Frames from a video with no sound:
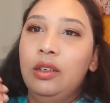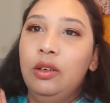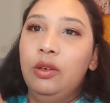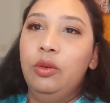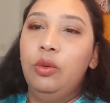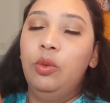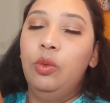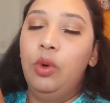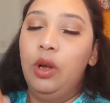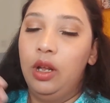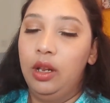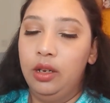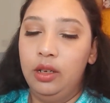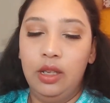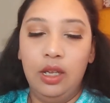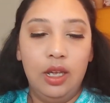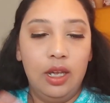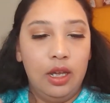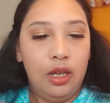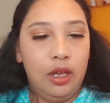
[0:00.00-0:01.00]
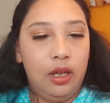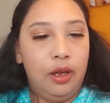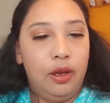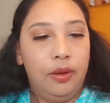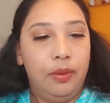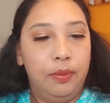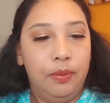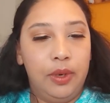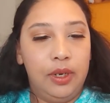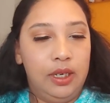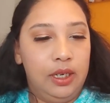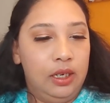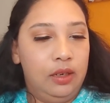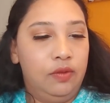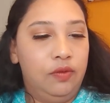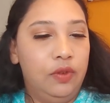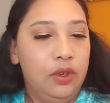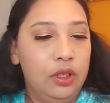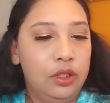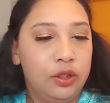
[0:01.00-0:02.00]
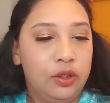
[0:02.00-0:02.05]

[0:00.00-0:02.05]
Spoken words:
Well, but it feels